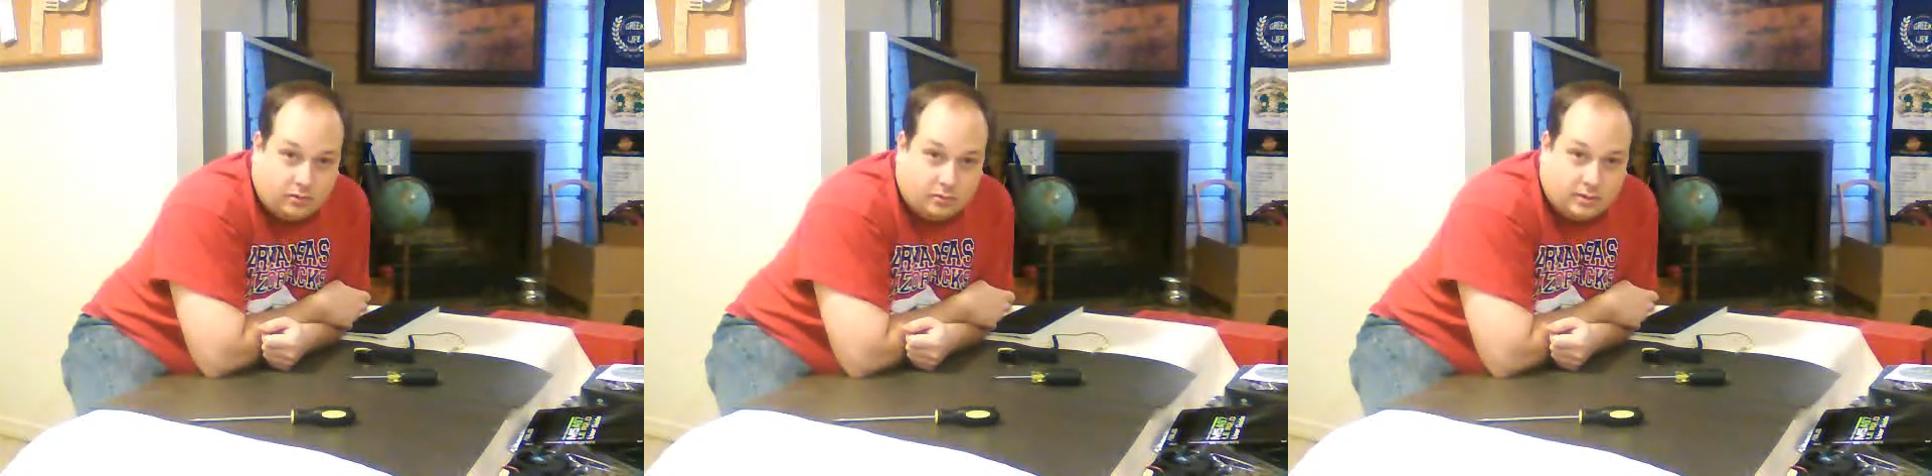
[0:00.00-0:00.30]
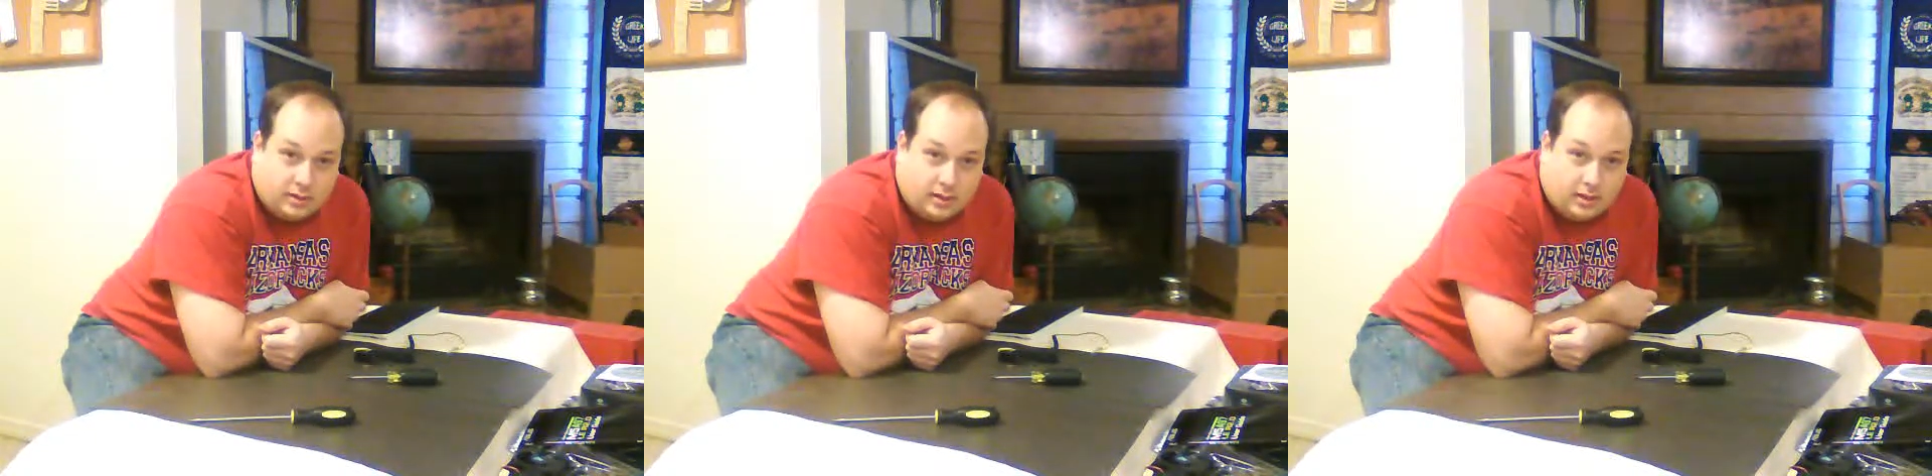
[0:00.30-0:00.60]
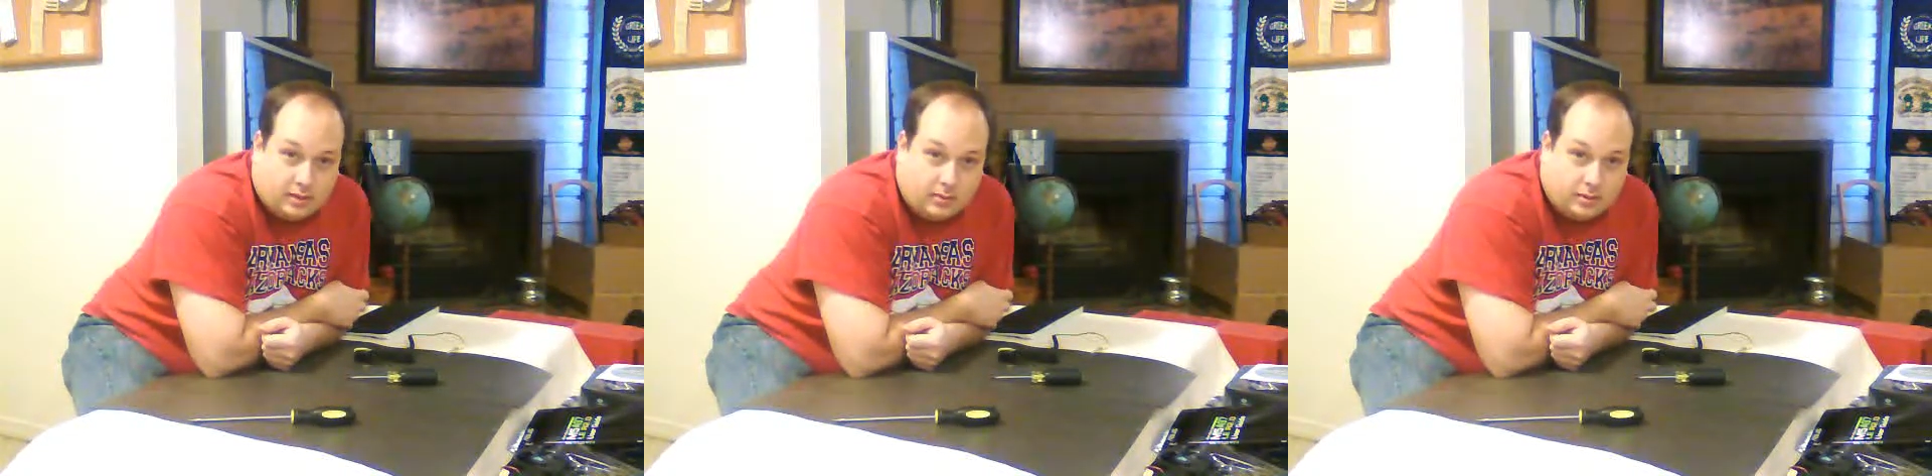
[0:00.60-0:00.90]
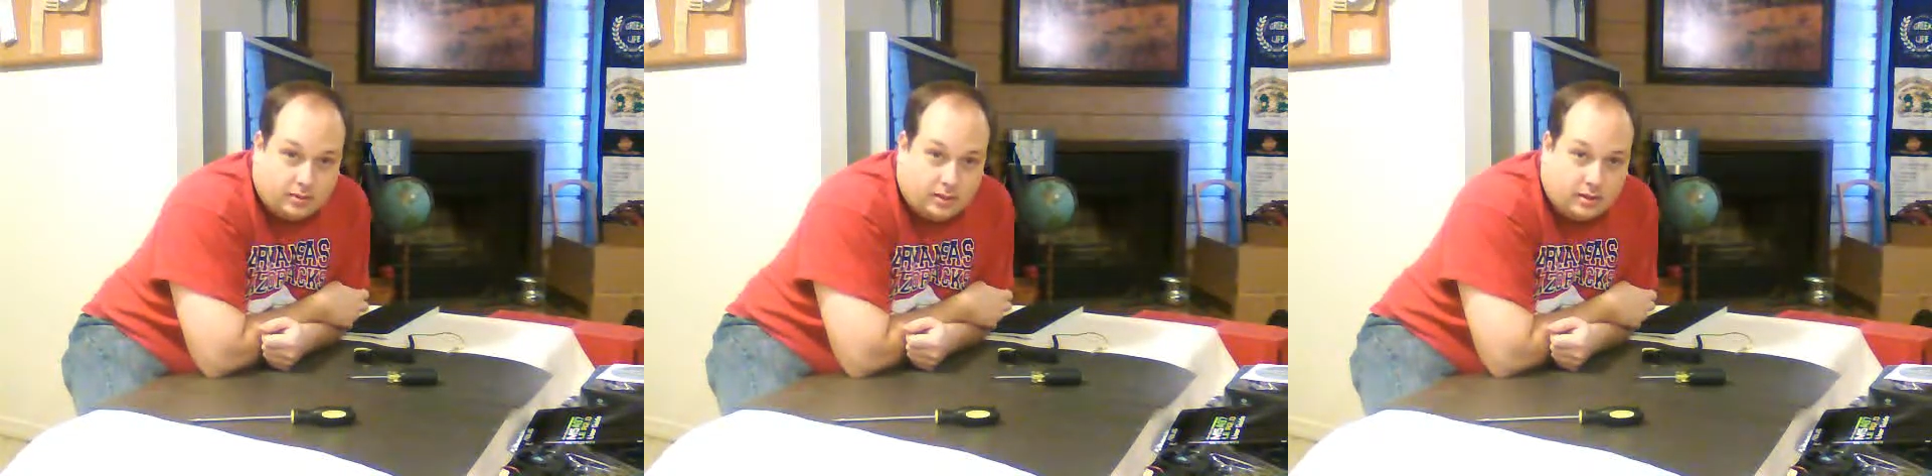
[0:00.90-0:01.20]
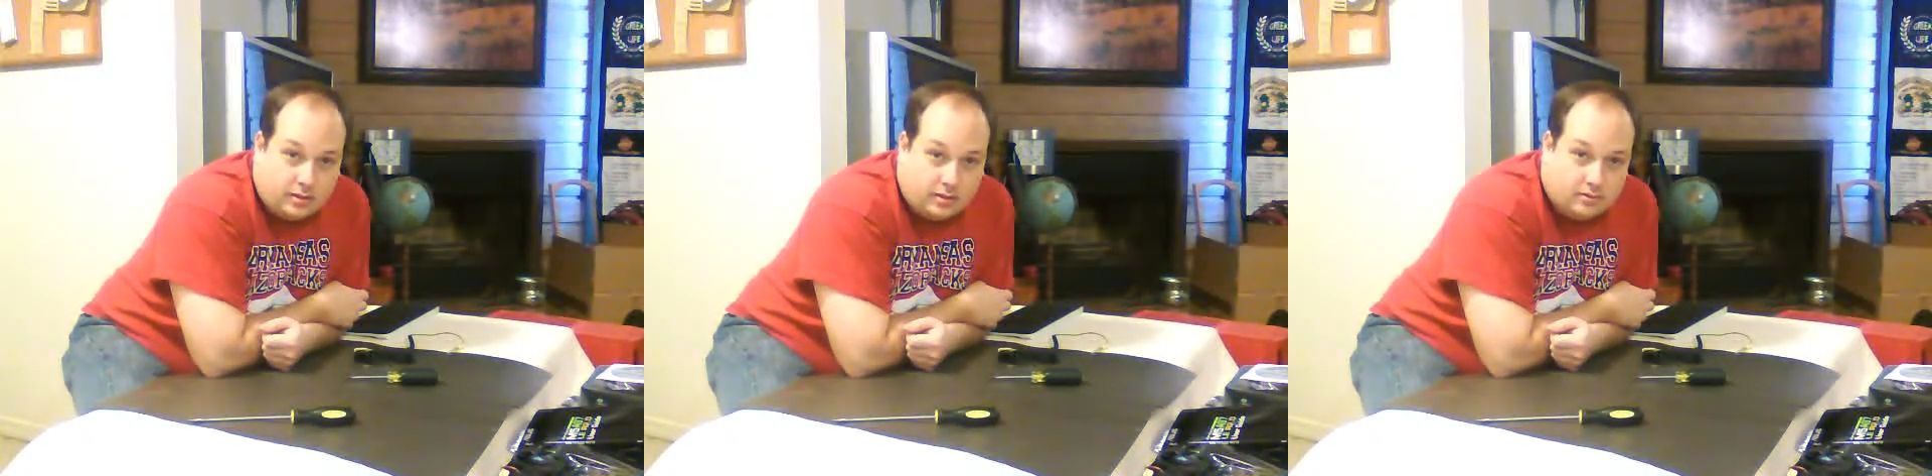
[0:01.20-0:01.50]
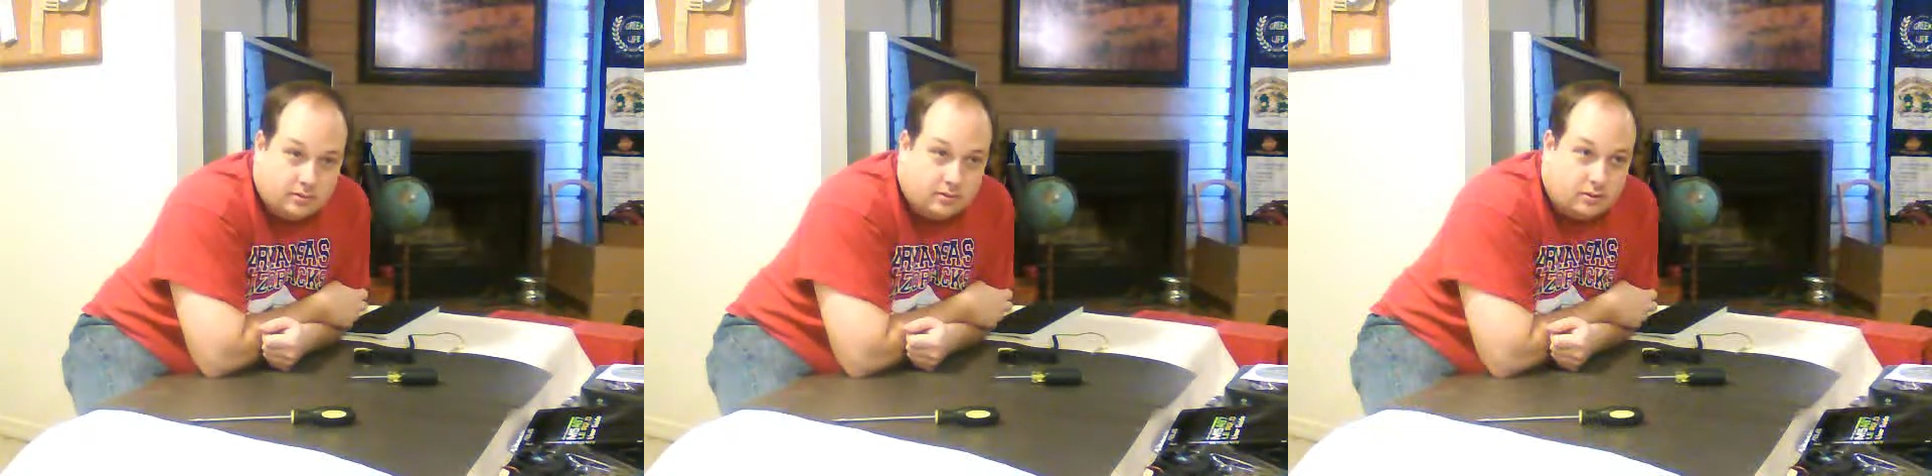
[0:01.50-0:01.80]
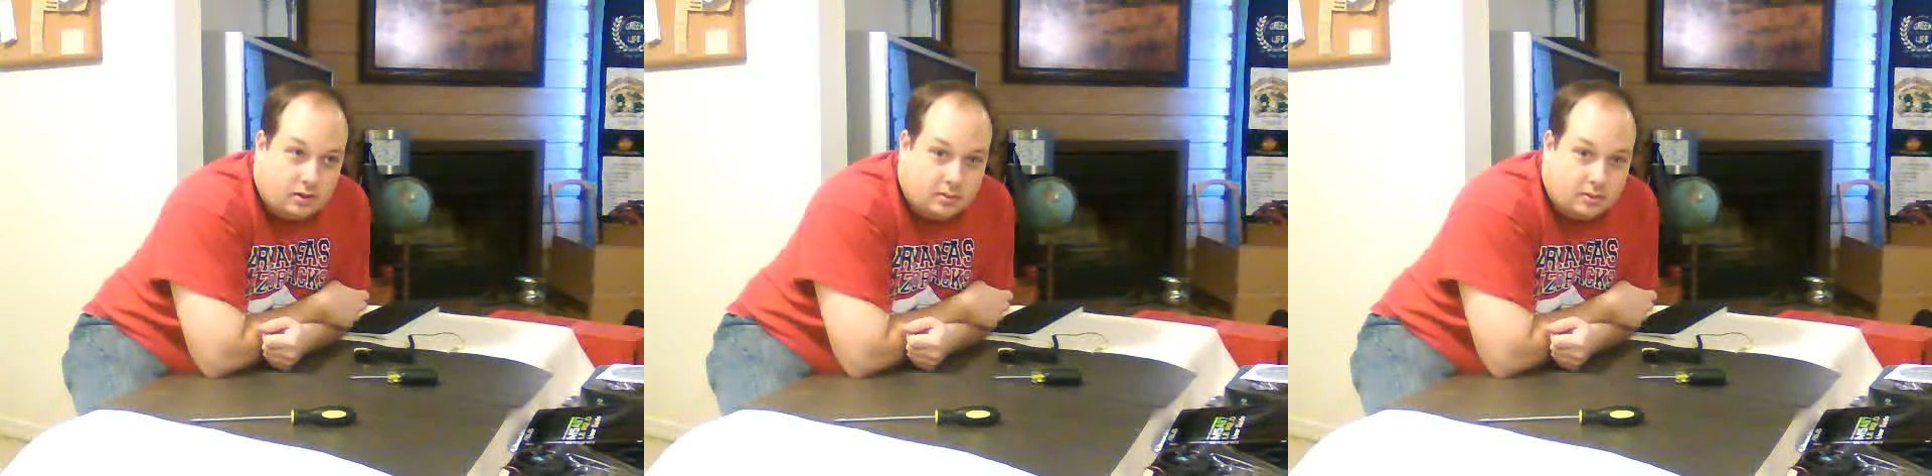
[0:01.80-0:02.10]
once I get it built out and
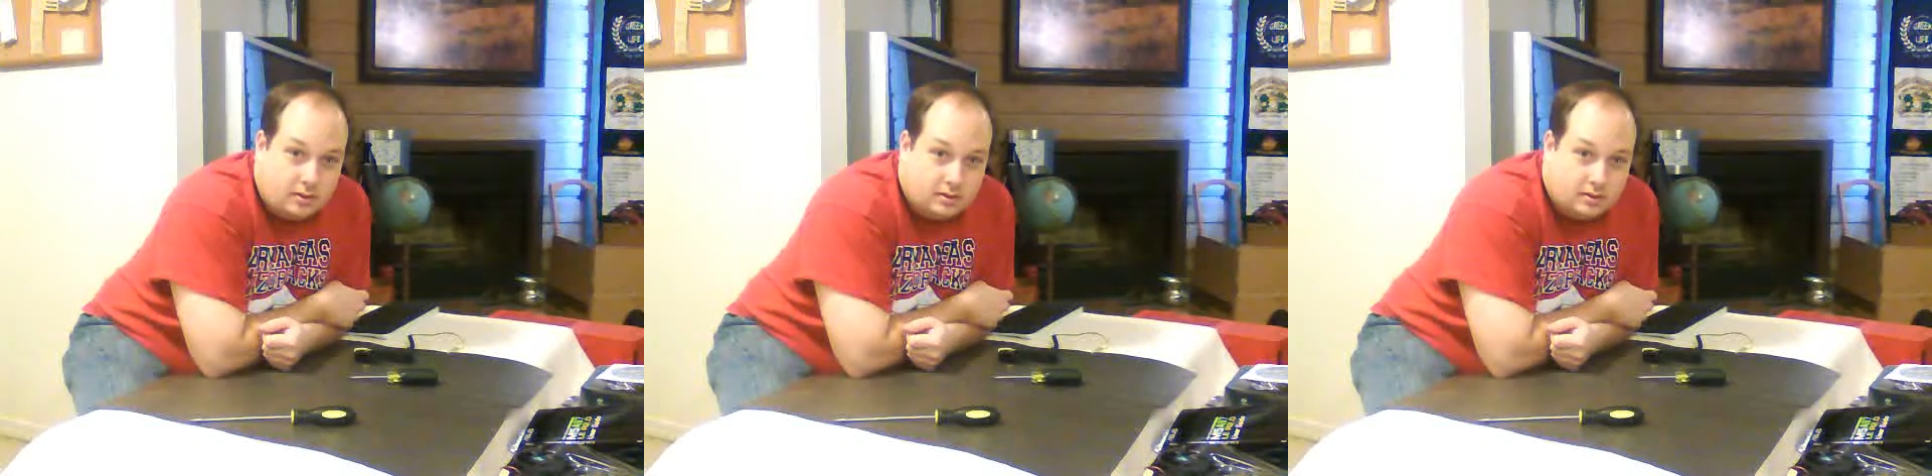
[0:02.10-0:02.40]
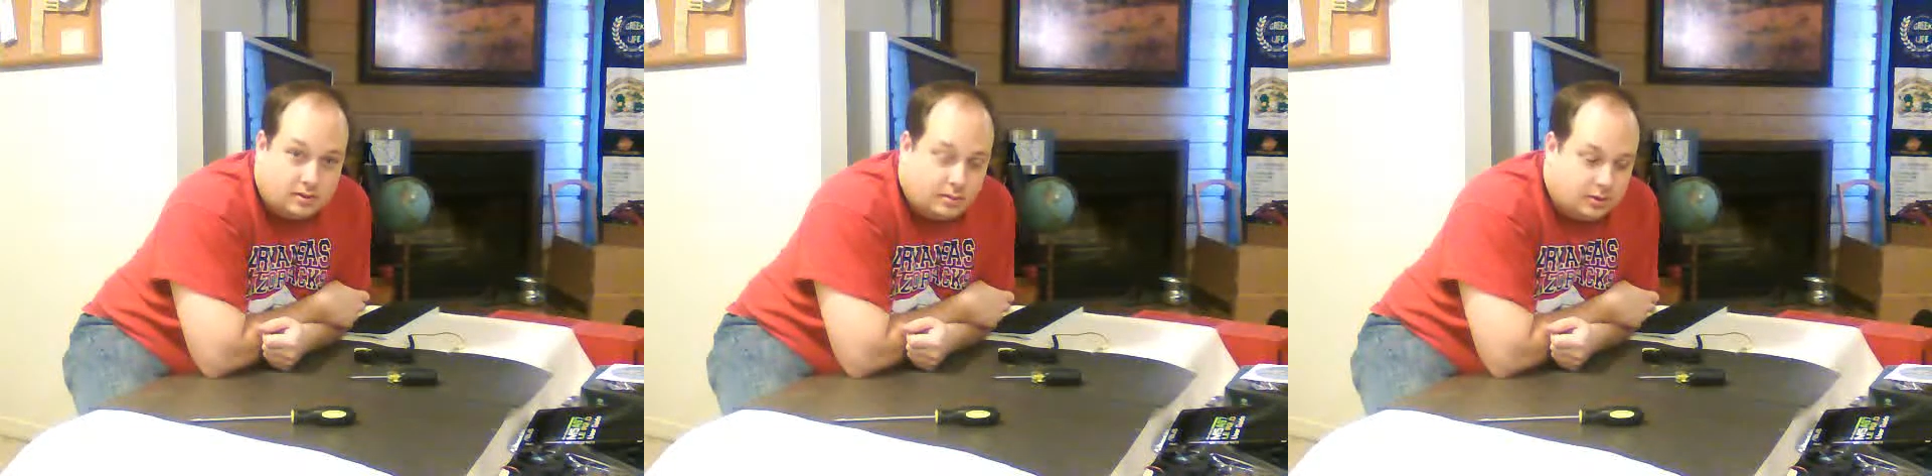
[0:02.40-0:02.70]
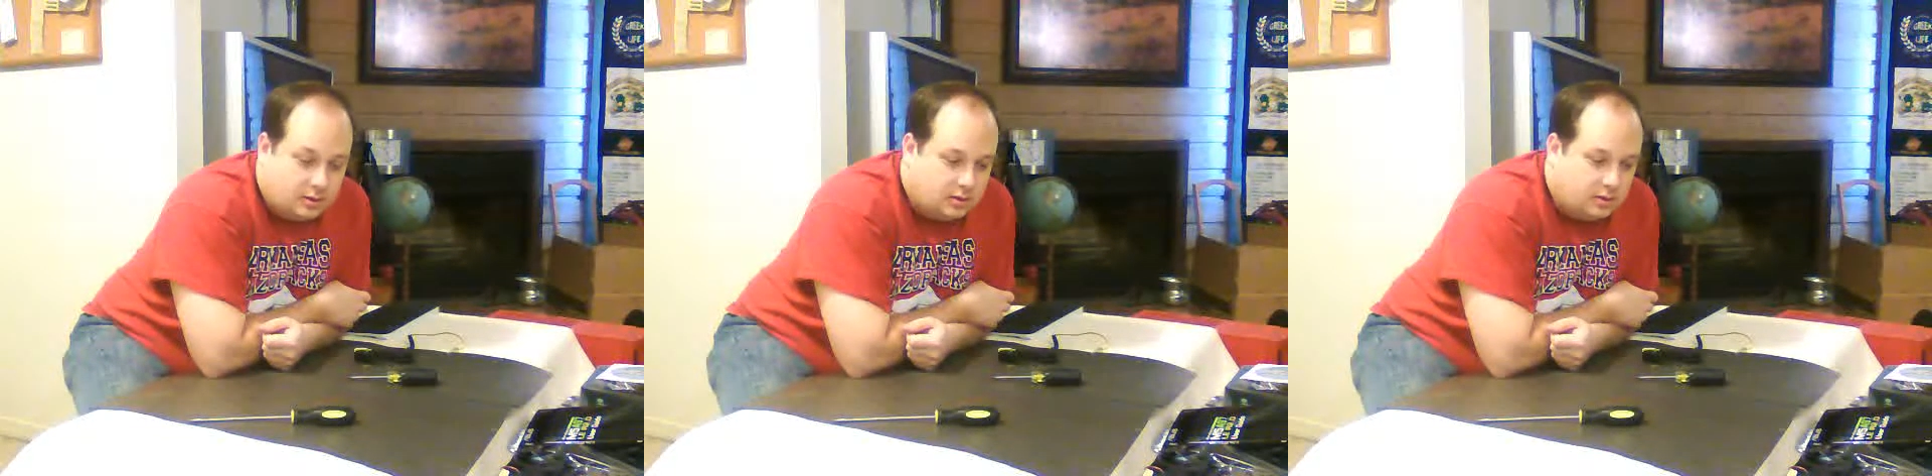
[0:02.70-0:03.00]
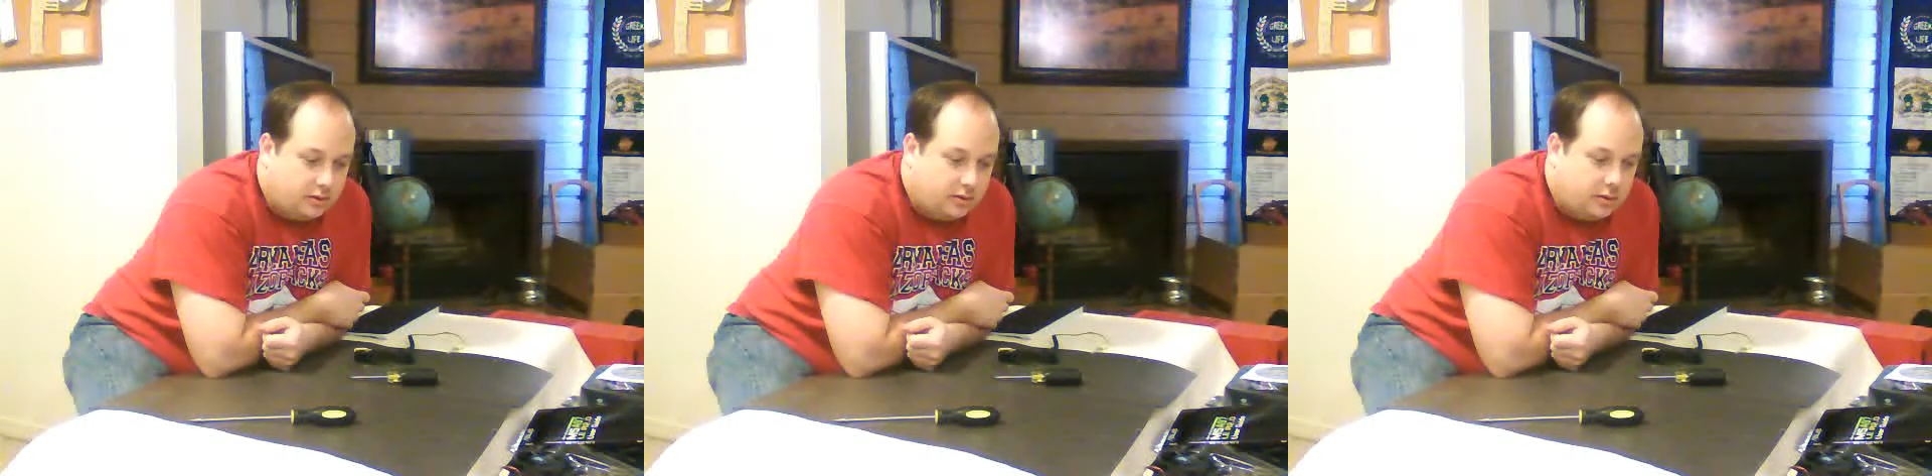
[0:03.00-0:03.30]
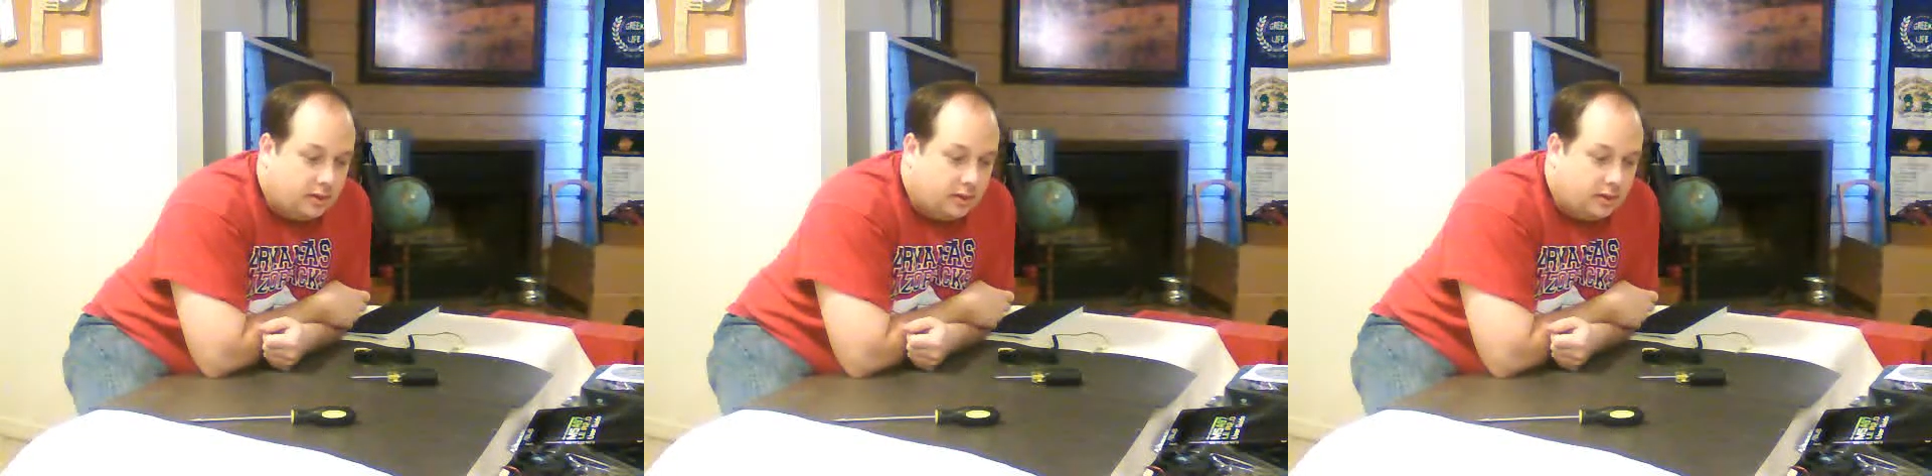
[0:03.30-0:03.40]
operating system installed,